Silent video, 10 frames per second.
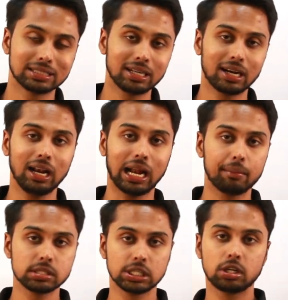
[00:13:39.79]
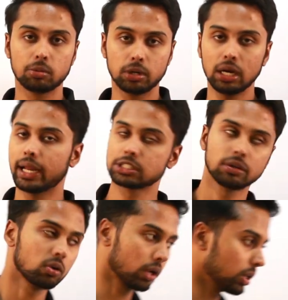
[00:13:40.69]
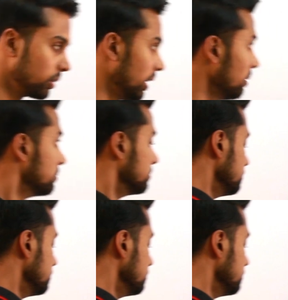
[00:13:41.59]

central administrative tribunal. Next we are going to the